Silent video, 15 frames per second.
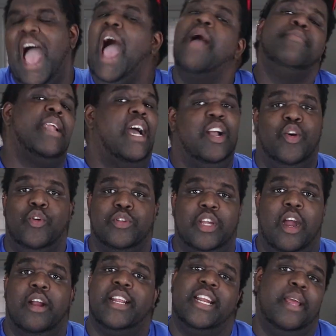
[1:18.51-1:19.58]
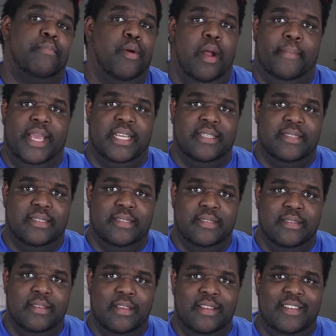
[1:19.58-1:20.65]
I'm not cold-hearted, I
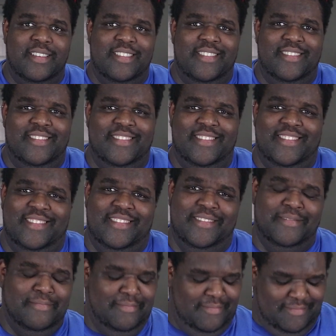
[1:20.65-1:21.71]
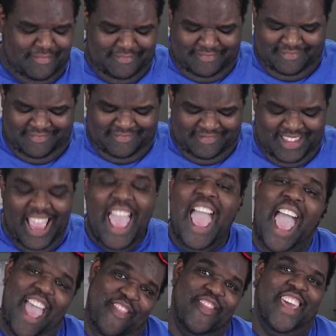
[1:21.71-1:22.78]
promise.
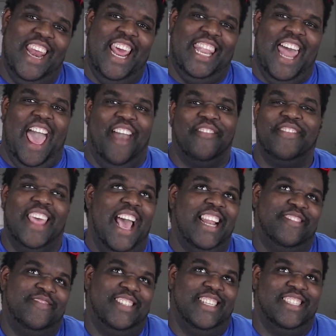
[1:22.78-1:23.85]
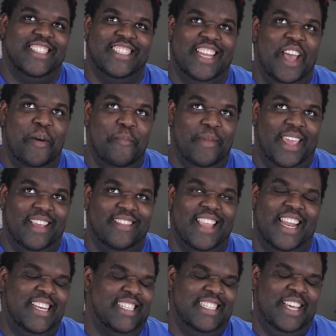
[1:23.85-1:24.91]
And then I laughed. That doesn't help me.
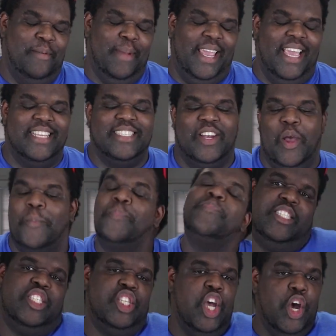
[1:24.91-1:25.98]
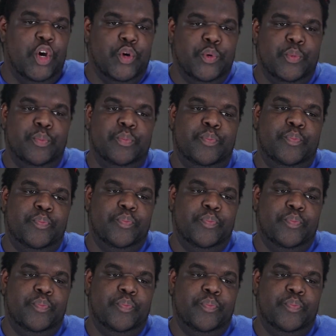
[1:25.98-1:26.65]
That didn't help my case at all. So